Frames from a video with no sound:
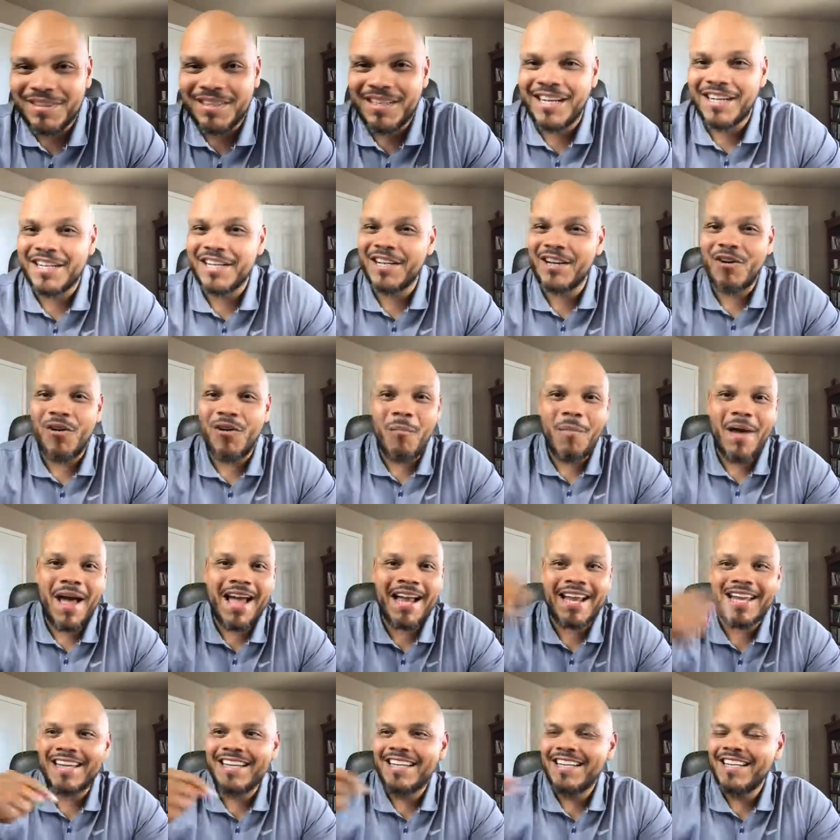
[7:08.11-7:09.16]
Uh, you can go
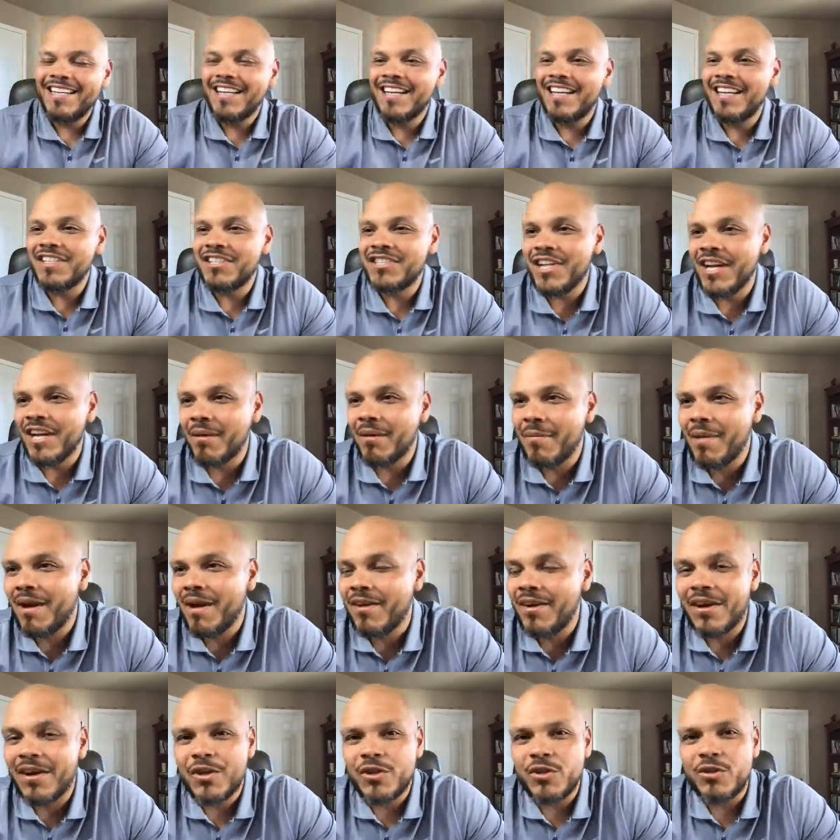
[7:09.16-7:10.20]
back and check them out
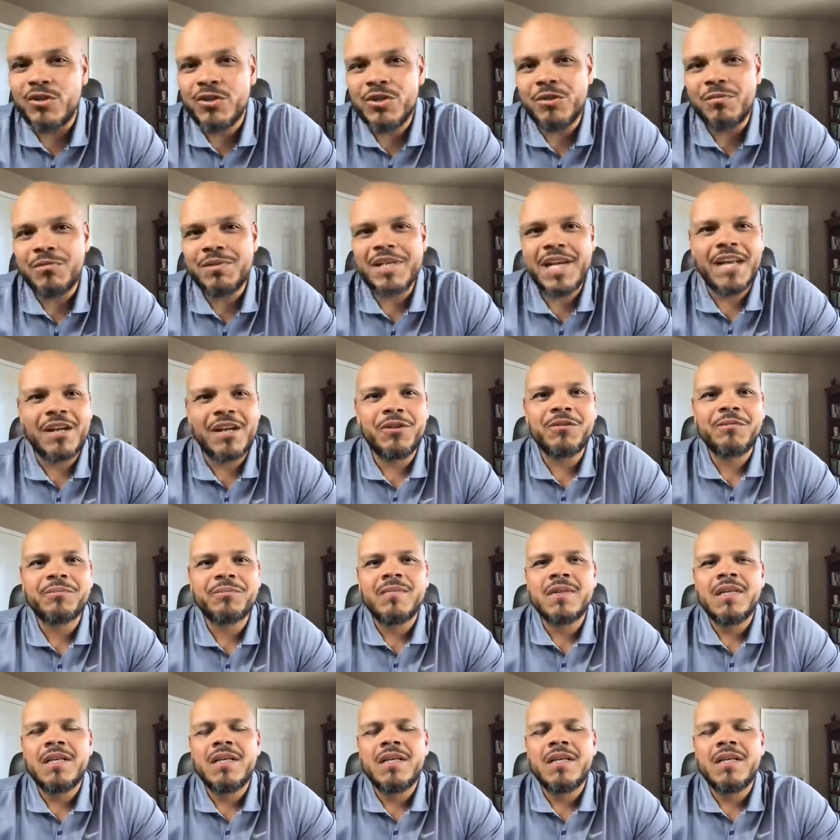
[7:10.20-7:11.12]
in our YouTube channel.